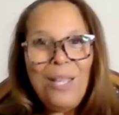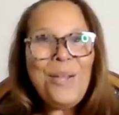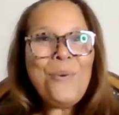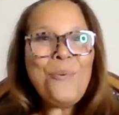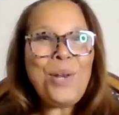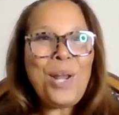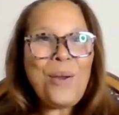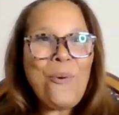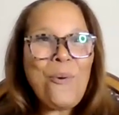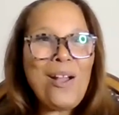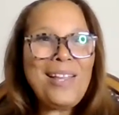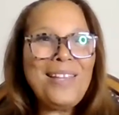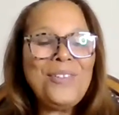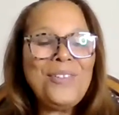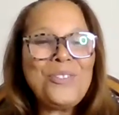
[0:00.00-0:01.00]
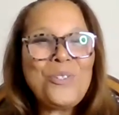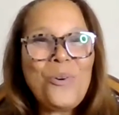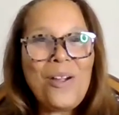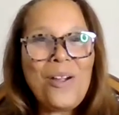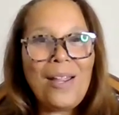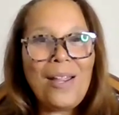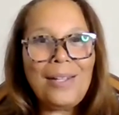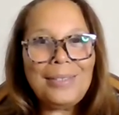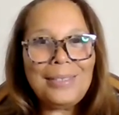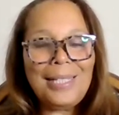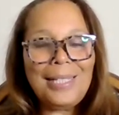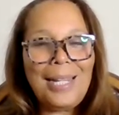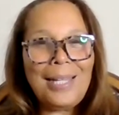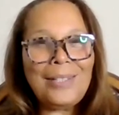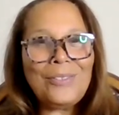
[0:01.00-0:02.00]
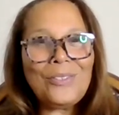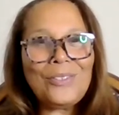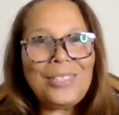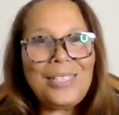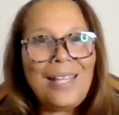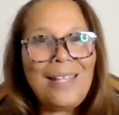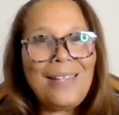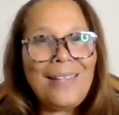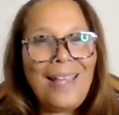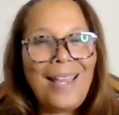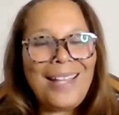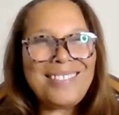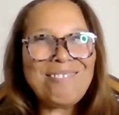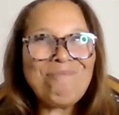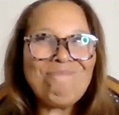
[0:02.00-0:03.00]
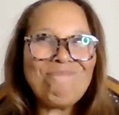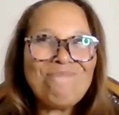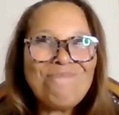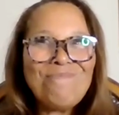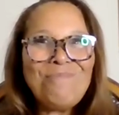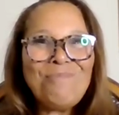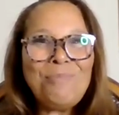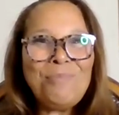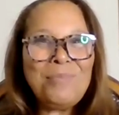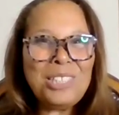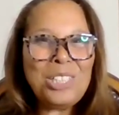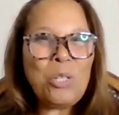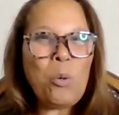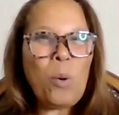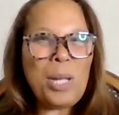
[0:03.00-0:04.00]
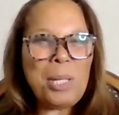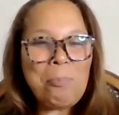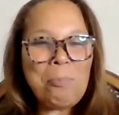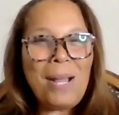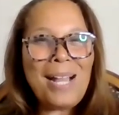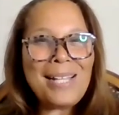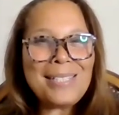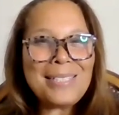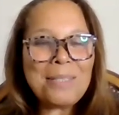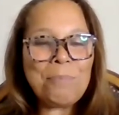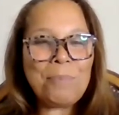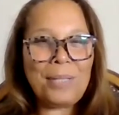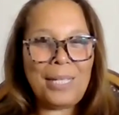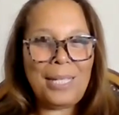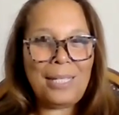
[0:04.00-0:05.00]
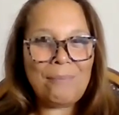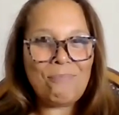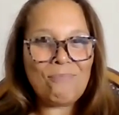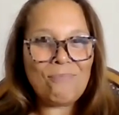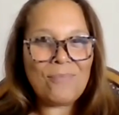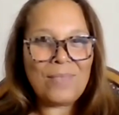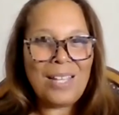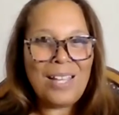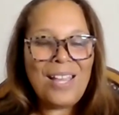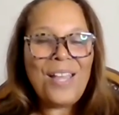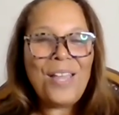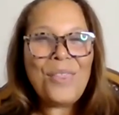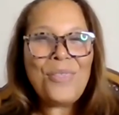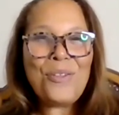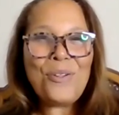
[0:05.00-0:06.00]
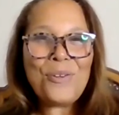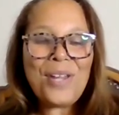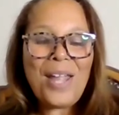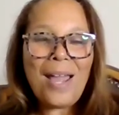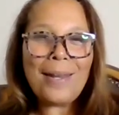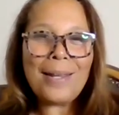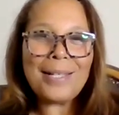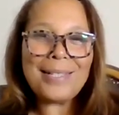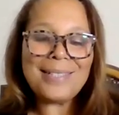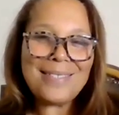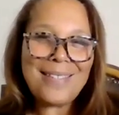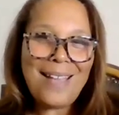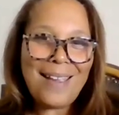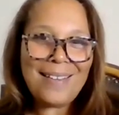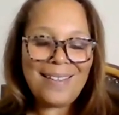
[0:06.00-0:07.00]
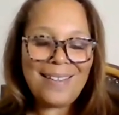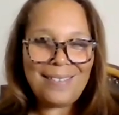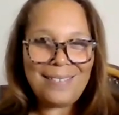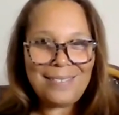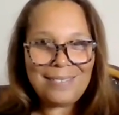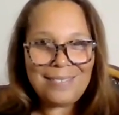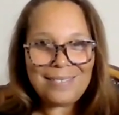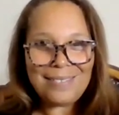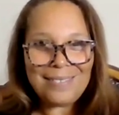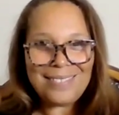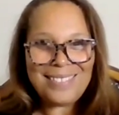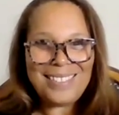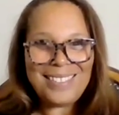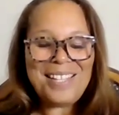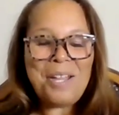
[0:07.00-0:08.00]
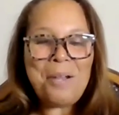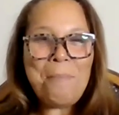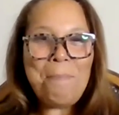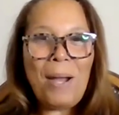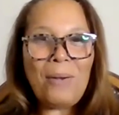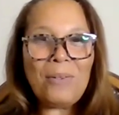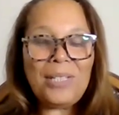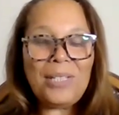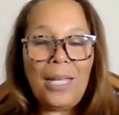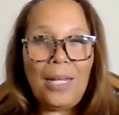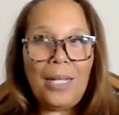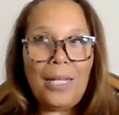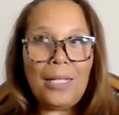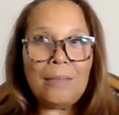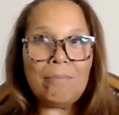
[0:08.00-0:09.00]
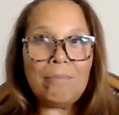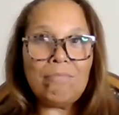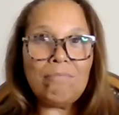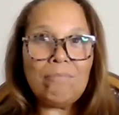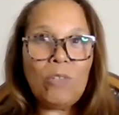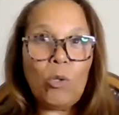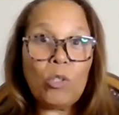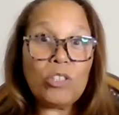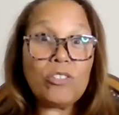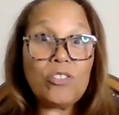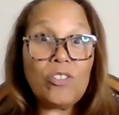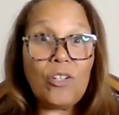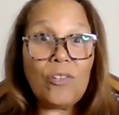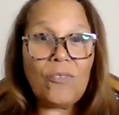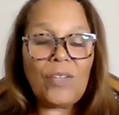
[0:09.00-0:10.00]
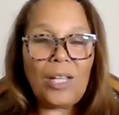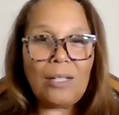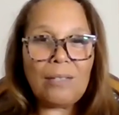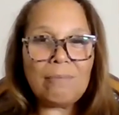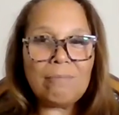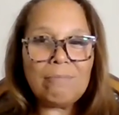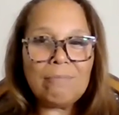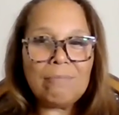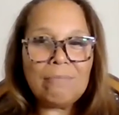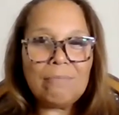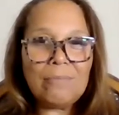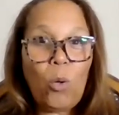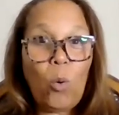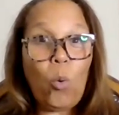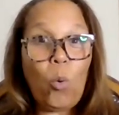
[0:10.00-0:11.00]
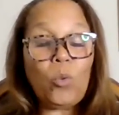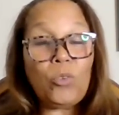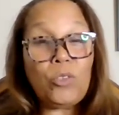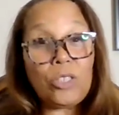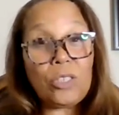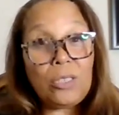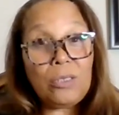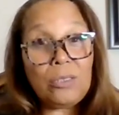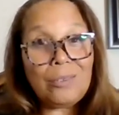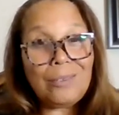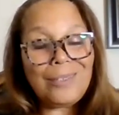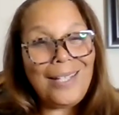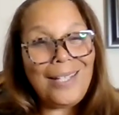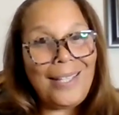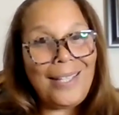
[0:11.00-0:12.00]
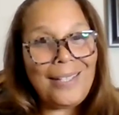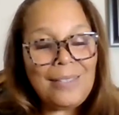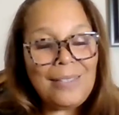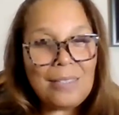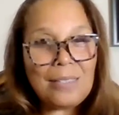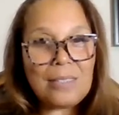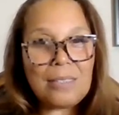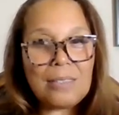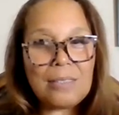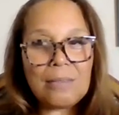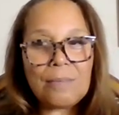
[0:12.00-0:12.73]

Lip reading: when I walk in the door and I understand that quite possibly they're not excited about getting or serving older clients,